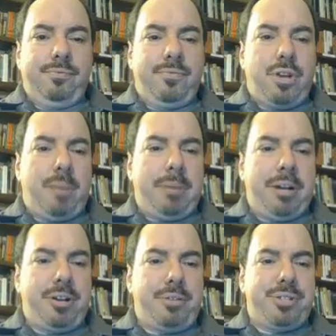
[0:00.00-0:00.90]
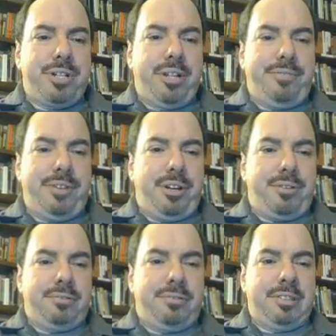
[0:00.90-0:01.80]
So how about another silly
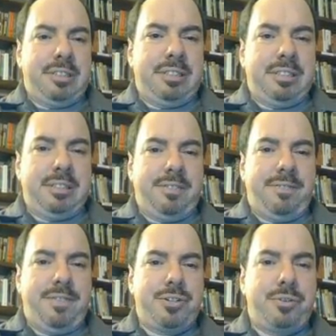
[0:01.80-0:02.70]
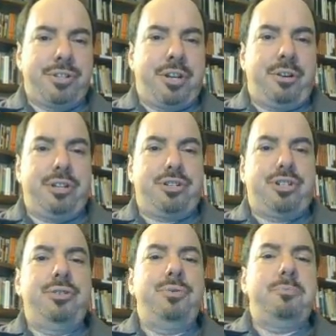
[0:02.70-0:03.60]
video? Physical security in 2